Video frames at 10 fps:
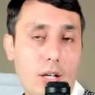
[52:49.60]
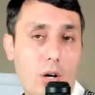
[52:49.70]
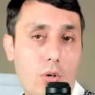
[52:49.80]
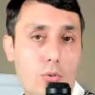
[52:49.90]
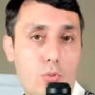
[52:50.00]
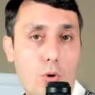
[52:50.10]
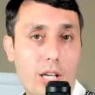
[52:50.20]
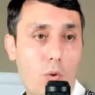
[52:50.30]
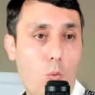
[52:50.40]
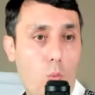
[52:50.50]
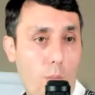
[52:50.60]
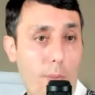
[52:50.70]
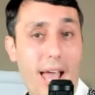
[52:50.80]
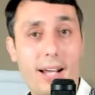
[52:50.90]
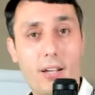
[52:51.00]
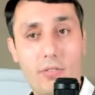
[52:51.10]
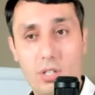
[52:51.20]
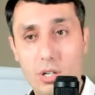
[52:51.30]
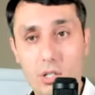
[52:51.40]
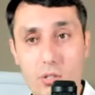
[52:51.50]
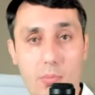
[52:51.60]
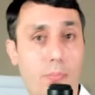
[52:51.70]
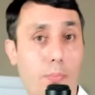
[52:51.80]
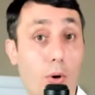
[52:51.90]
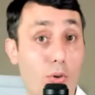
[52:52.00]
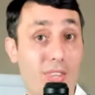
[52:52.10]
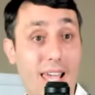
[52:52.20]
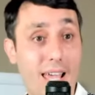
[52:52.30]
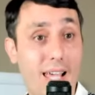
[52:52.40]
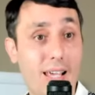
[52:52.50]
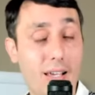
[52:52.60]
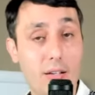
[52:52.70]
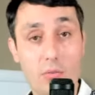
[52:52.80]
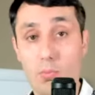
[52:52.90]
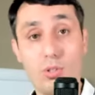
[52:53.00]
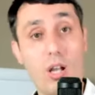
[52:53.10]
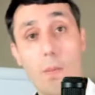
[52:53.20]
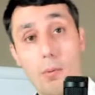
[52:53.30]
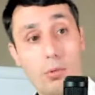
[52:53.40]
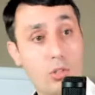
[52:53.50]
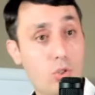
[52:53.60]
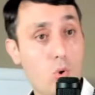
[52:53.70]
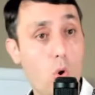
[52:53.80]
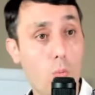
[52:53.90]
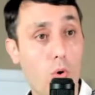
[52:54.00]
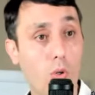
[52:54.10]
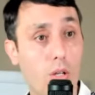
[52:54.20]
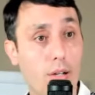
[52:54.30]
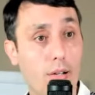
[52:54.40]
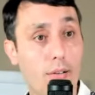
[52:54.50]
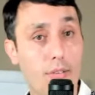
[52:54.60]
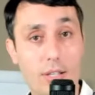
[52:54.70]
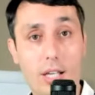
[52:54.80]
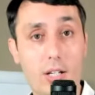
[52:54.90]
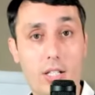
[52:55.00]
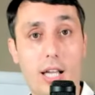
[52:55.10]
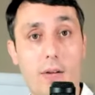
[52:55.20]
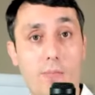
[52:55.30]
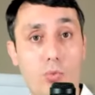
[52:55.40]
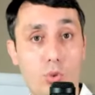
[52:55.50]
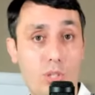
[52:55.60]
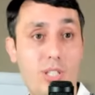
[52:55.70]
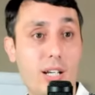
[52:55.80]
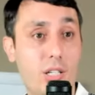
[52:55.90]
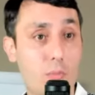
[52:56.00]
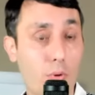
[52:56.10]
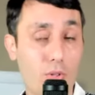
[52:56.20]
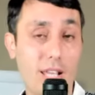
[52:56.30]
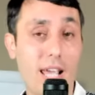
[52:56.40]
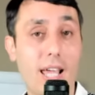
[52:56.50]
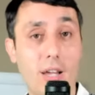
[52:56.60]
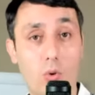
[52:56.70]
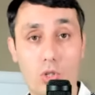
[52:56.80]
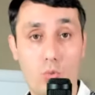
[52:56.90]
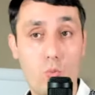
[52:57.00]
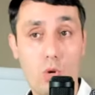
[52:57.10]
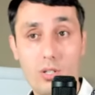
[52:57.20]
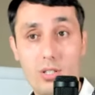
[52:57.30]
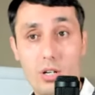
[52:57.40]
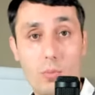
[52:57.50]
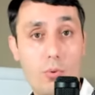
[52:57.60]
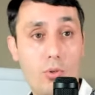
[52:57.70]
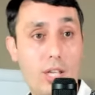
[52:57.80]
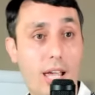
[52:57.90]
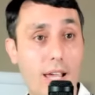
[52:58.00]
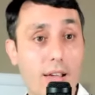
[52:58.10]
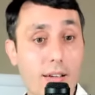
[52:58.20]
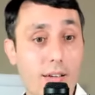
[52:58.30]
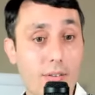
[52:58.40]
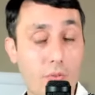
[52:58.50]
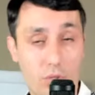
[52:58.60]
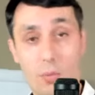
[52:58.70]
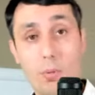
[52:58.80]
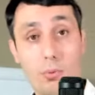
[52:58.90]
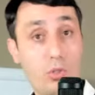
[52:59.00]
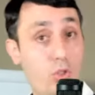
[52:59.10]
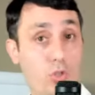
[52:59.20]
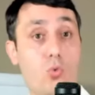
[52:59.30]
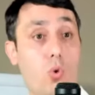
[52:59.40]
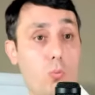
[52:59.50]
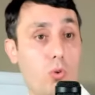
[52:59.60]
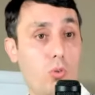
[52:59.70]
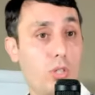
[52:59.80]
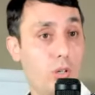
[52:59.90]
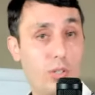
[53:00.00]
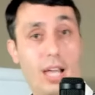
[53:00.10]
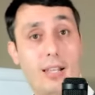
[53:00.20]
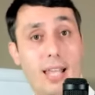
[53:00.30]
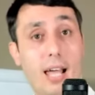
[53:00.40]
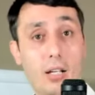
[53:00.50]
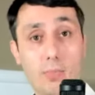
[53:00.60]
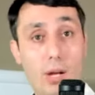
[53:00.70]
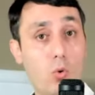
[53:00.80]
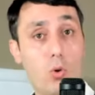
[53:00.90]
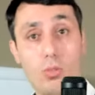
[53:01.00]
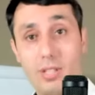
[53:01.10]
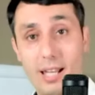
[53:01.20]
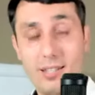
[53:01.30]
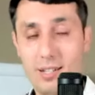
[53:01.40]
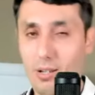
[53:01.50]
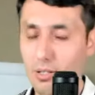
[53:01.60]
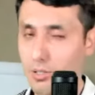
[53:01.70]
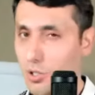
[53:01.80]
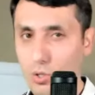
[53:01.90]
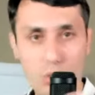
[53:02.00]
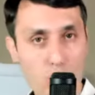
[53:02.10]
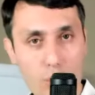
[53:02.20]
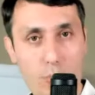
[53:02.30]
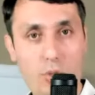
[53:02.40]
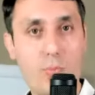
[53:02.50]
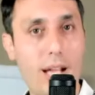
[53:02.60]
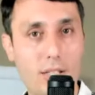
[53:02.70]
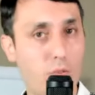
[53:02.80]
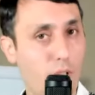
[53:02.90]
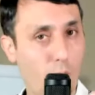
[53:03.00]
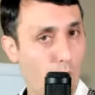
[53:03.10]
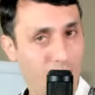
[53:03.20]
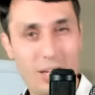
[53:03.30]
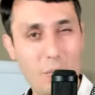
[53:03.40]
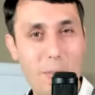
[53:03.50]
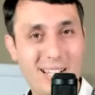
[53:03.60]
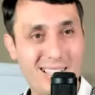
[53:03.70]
you know smoking one pack of cigarettes per day for some people is normal then there's like three cigarettes per day or just one cigarette per day for some people is just normal you know that that is my normal that's it i'll just you know switch perspective so that you know it makes